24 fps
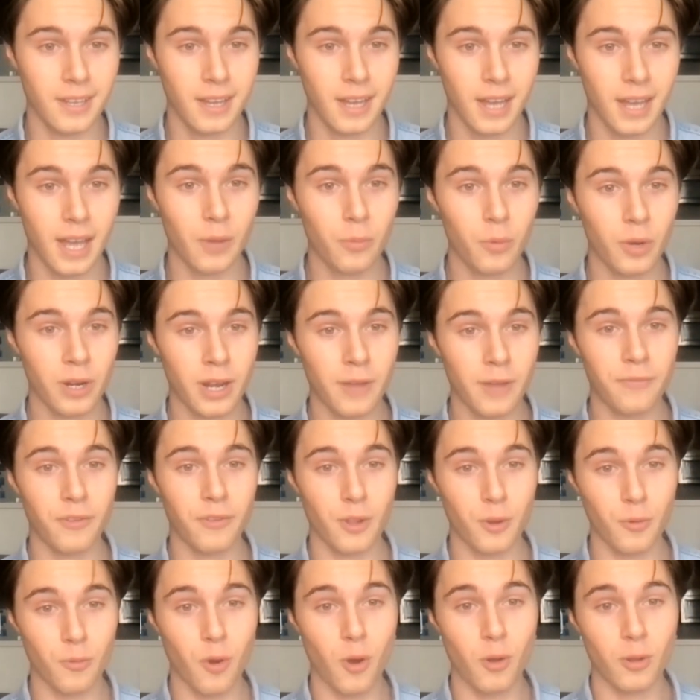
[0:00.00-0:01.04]
I went up for
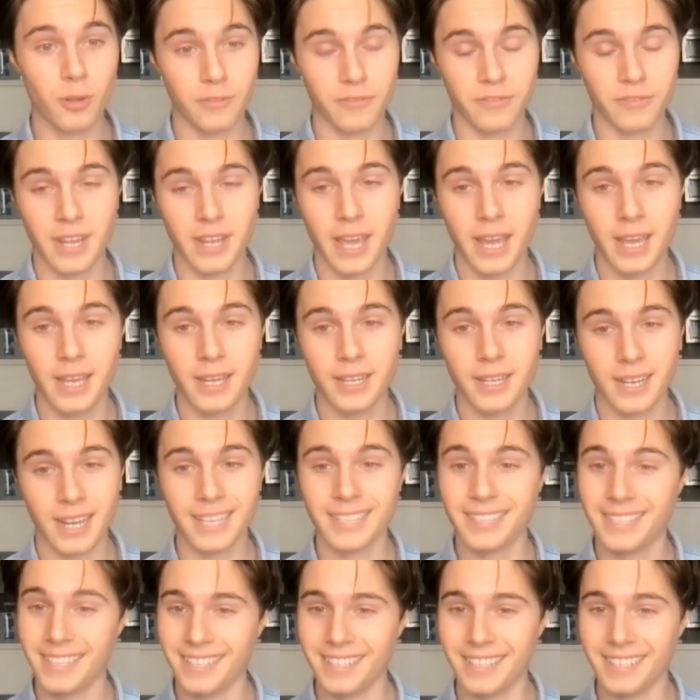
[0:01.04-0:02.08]
the role of Nate and I
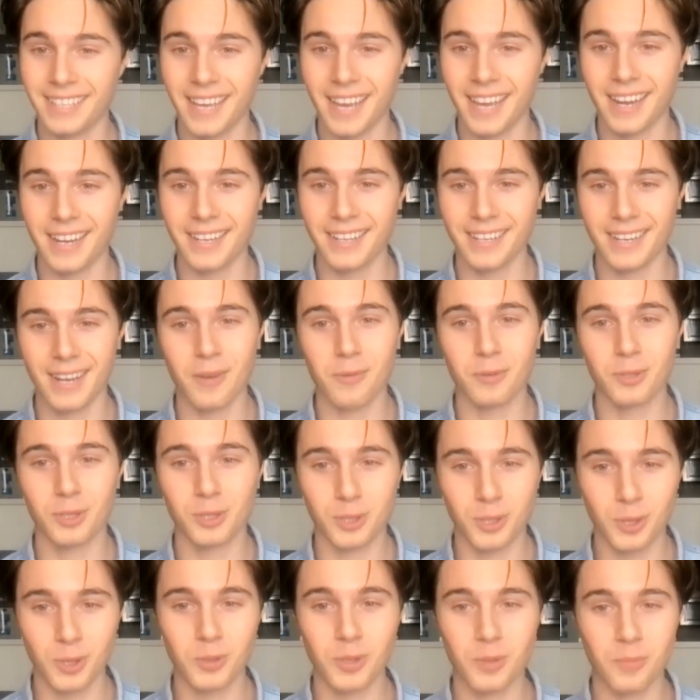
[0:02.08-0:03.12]
didn't get it, and I was
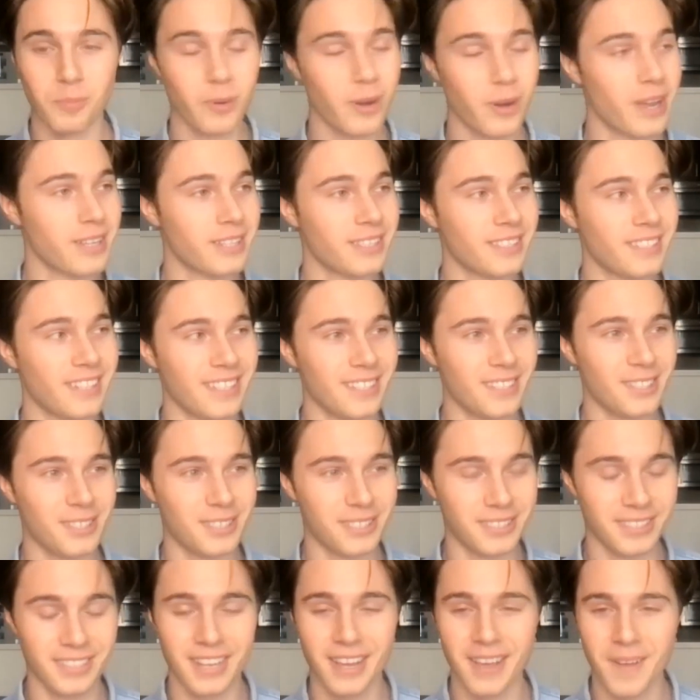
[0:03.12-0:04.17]
so depressed. I
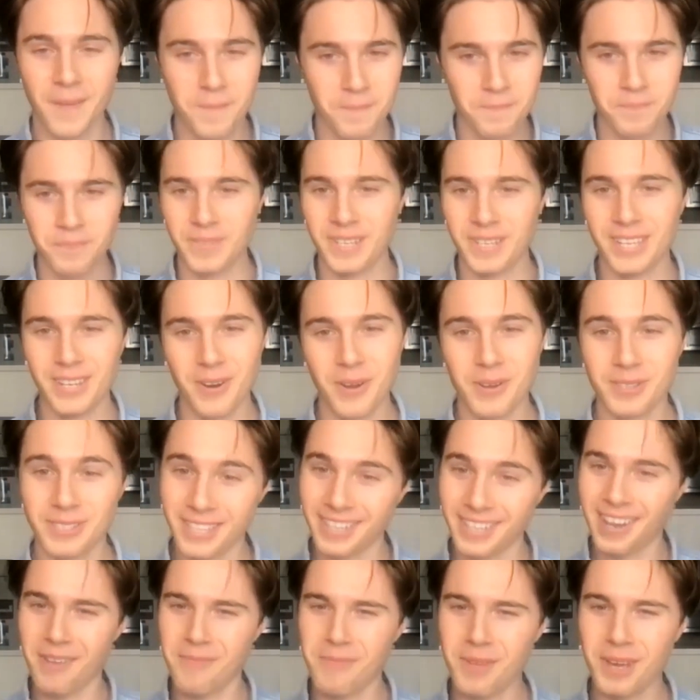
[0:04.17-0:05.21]
just, I was
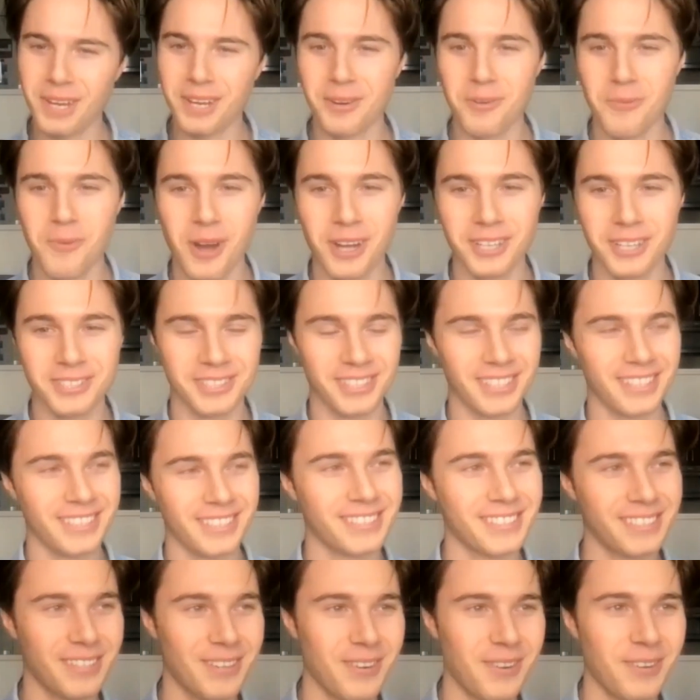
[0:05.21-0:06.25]
like, I'm not gonna watch
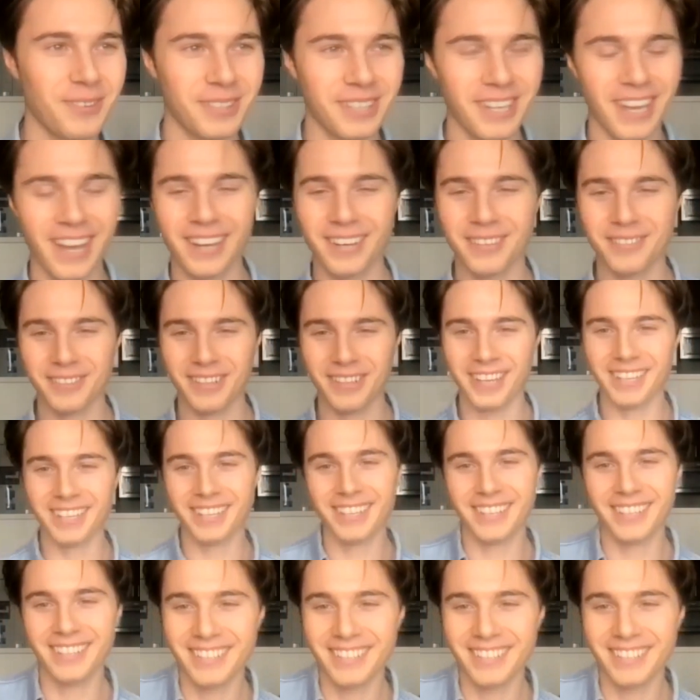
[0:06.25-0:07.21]
this, kind of like the